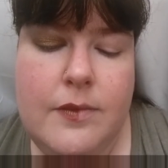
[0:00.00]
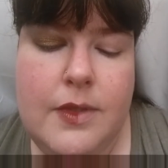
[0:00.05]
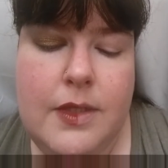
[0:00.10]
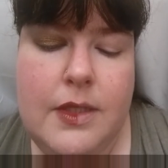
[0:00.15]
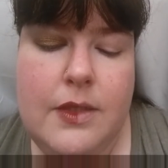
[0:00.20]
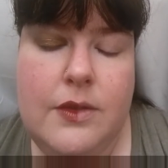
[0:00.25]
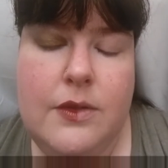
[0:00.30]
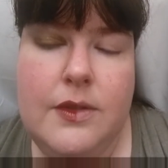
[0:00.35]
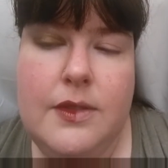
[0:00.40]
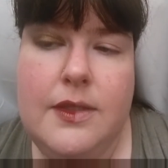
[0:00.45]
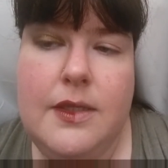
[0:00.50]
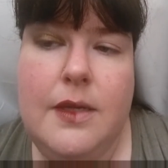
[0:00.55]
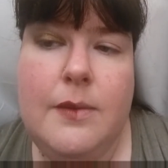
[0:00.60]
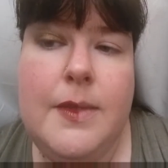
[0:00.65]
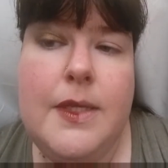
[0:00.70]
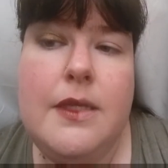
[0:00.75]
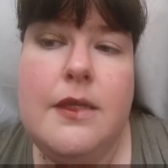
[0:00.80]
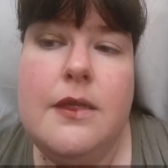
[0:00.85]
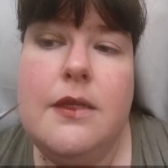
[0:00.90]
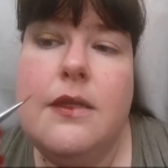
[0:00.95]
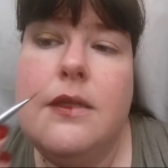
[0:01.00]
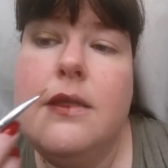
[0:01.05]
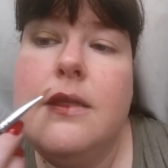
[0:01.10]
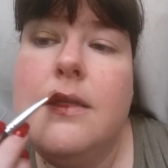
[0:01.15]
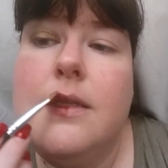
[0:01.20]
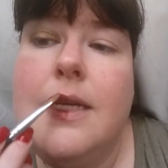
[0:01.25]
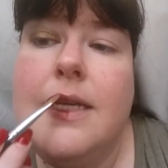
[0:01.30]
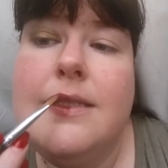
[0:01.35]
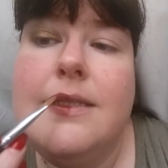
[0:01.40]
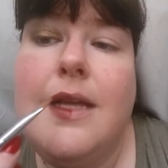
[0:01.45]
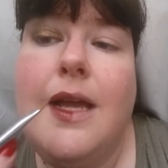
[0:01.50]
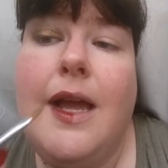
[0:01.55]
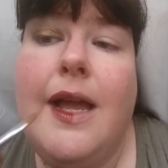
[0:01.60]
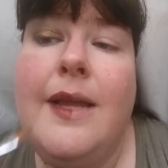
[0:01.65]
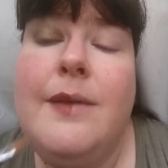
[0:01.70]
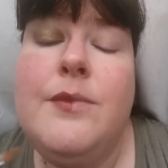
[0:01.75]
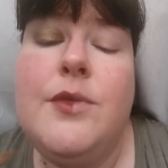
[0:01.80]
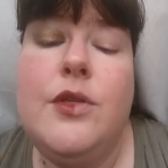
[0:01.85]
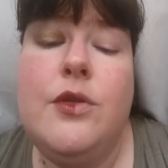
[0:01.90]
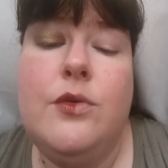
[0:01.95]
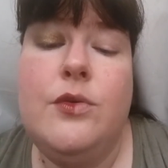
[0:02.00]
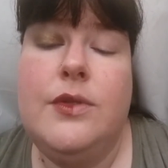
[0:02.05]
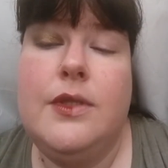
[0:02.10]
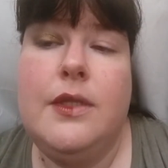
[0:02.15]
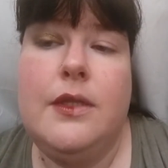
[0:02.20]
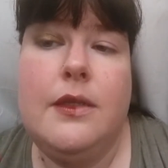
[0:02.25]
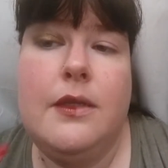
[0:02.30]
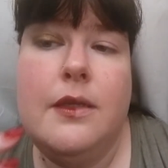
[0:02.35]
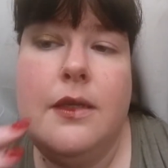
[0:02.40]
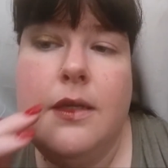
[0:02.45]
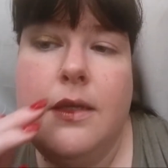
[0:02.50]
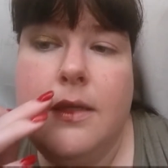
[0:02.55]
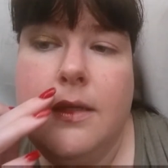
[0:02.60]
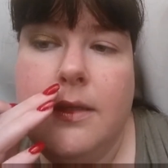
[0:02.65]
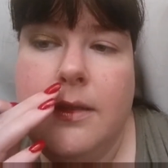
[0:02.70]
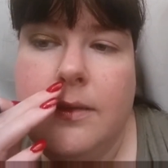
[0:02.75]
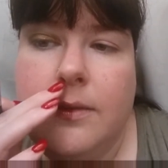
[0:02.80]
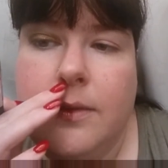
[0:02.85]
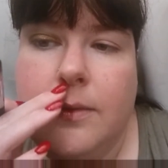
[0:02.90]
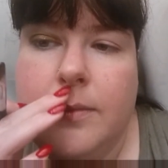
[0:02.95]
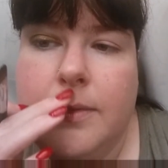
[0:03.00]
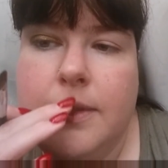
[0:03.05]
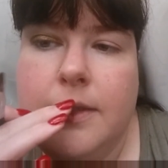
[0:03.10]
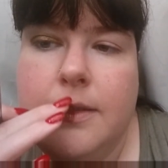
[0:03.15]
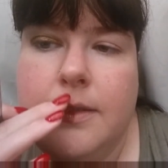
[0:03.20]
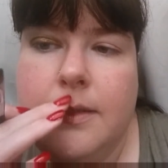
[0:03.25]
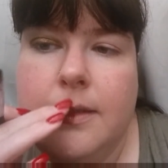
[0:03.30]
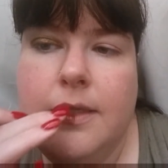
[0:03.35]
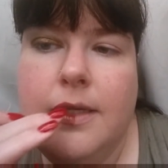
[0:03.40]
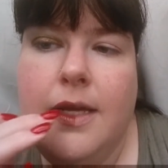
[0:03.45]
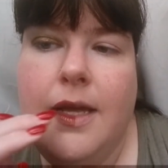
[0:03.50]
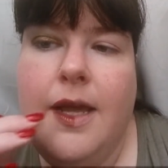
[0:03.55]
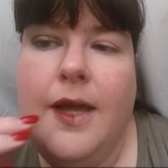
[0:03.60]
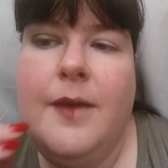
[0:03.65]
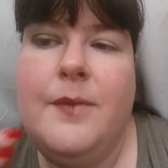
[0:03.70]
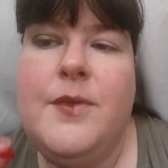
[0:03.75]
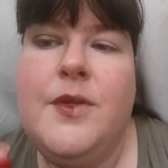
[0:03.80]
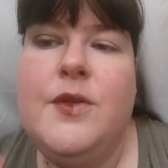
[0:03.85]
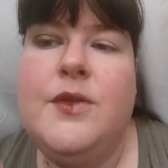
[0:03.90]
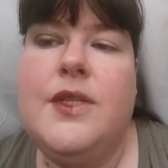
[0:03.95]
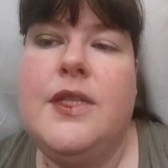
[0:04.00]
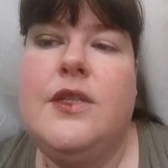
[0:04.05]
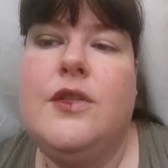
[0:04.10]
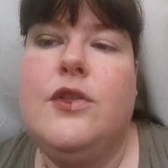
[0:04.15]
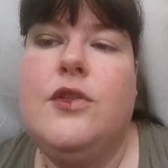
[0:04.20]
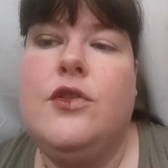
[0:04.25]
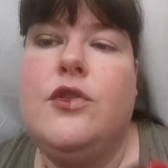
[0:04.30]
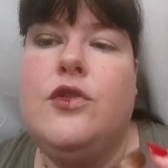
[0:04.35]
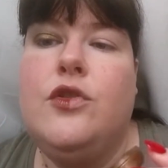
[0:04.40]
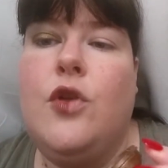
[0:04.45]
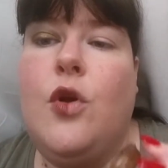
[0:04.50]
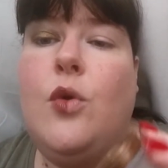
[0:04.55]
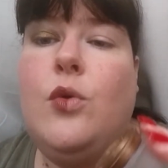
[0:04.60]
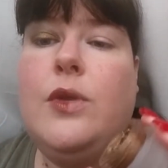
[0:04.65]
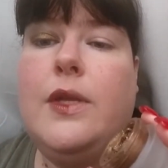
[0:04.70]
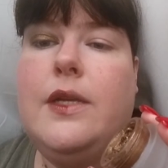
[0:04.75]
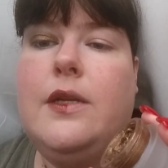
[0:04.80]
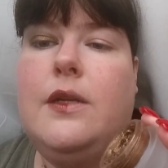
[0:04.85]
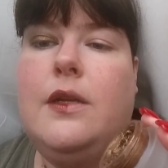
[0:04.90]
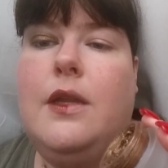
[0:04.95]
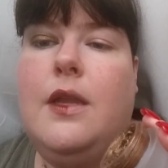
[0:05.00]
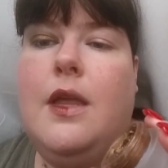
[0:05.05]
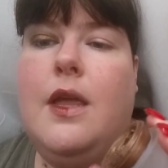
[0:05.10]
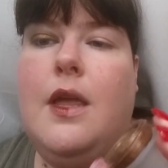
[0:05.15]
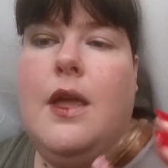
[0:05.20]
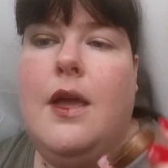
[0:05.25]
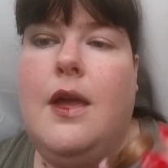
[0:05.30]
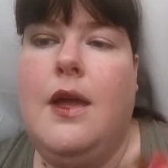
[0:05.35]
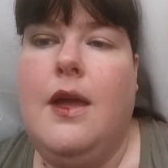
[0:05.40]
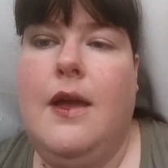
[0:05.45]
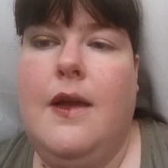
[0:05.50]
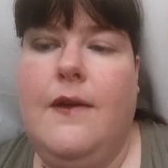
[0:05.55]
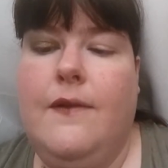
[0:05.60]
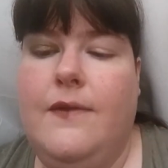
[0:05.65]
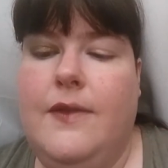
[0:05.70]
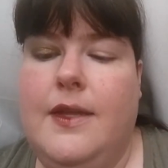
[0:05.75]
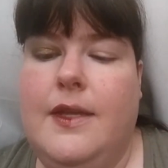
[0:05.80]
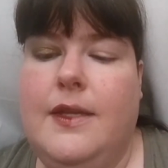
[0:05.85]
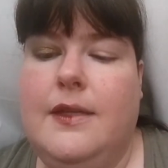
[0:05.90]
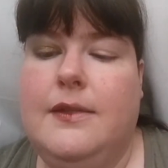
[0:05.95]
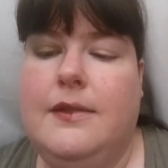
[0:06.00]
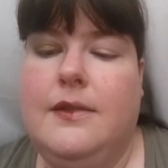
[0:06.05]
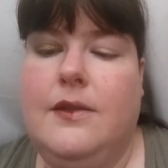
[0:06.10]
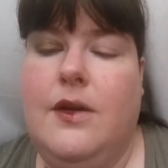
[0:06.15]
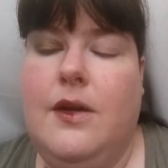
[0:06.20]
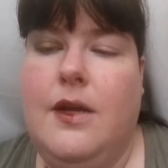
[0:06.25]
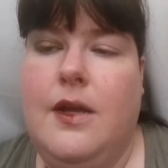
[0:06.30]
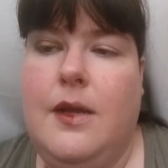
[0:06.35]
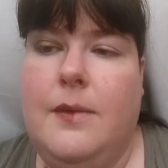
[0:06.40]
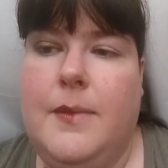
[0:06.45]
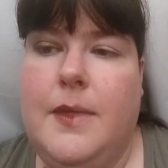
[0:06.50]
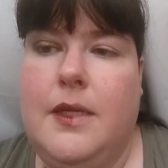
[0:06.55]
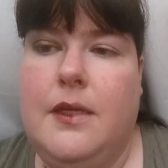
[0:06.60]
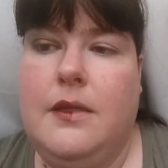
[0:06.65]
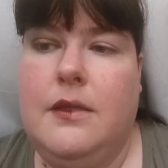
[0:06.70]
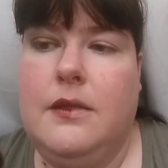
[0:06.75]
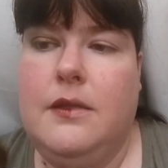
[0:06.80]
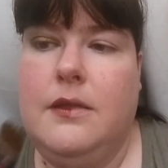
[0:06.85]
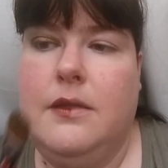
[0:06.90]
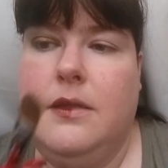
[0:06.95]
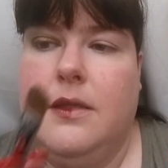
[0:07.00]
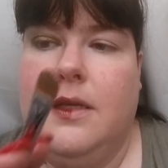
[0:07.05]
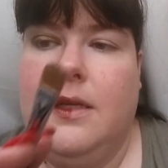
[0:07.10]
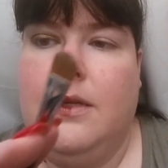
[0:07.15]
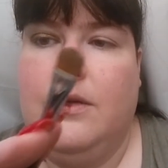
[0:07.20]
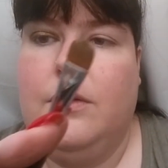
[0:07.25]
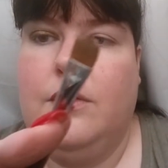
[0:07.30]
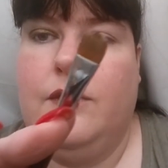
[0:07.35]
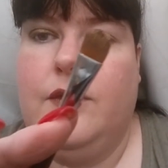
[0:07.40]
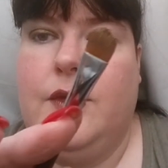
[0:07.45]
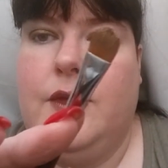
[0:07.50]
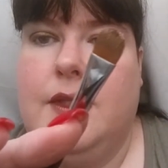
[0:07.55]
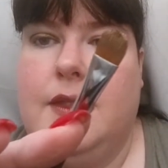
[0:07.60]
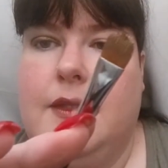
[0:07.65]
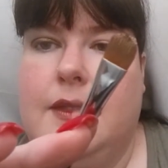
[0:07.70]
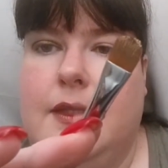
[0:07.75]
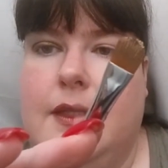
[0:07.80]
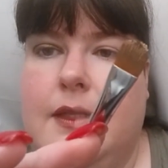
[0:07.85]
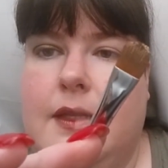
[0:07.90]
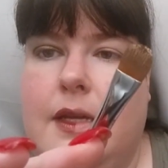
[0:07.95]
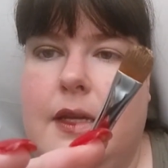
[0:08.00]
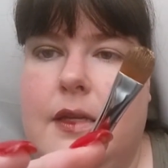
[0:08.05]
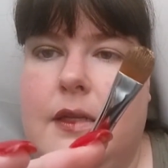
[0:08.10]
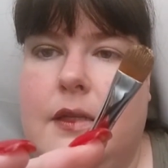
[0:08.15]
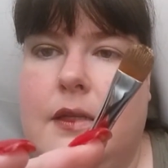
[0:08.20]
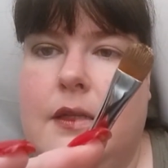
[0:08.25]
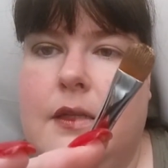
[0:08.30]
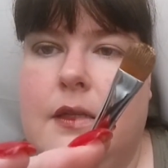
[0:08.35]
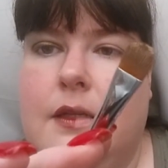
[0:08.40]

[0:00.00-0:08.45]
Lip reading: And do this. I mean, guys, I'm using, whoops, I'm using so little of this. I mean, I don't know if you can see that.